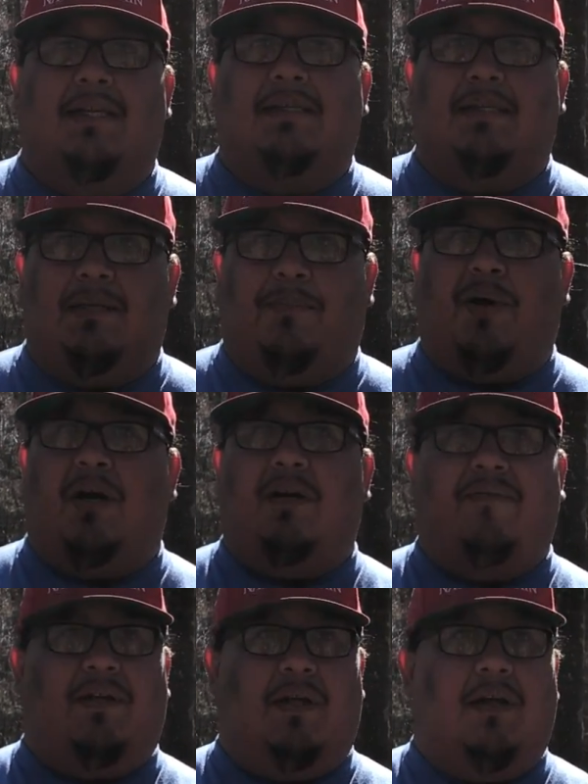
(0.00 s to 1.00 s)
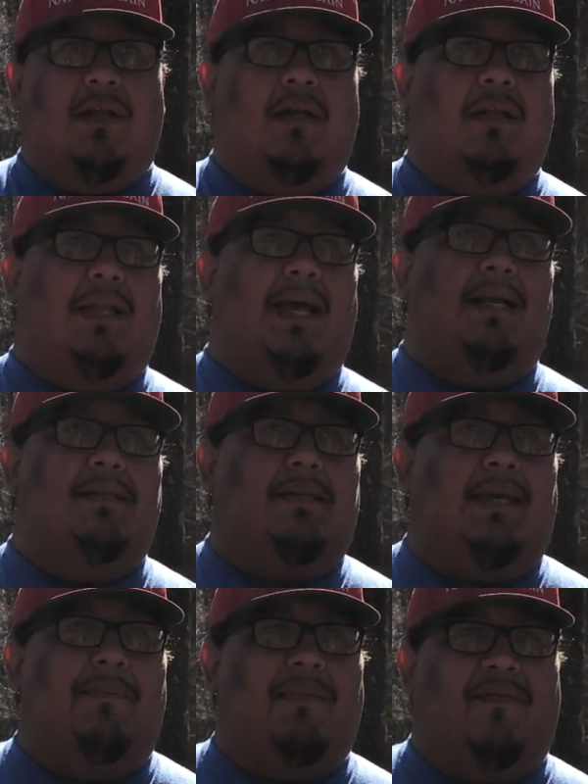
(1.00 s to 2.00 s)
this is a part of a
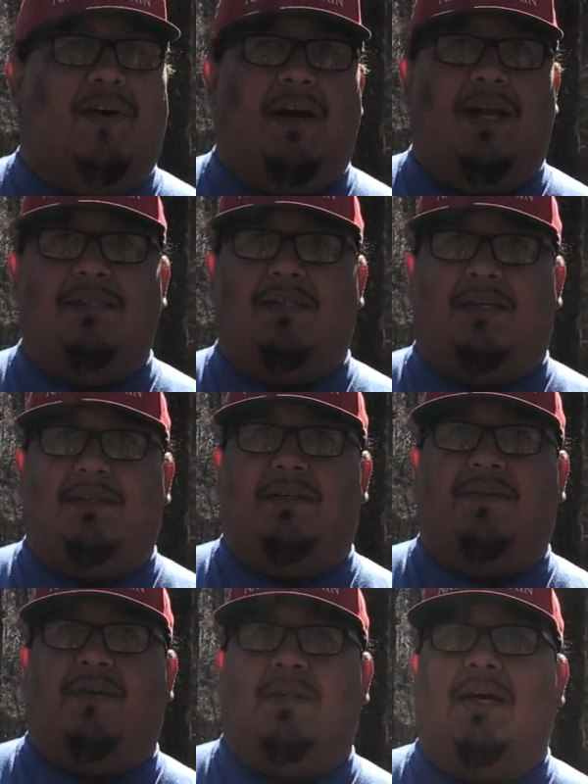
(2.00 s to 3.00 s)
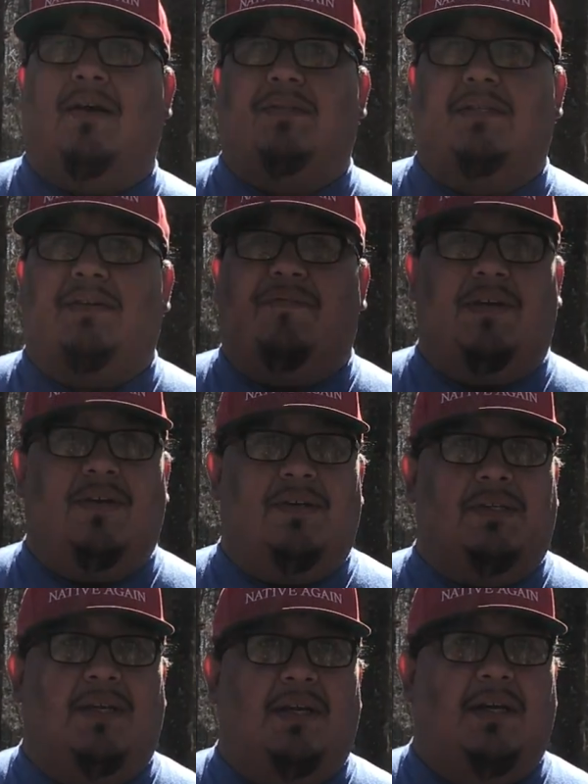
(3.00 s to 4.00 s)
landscape of our ancestors for thousands of years.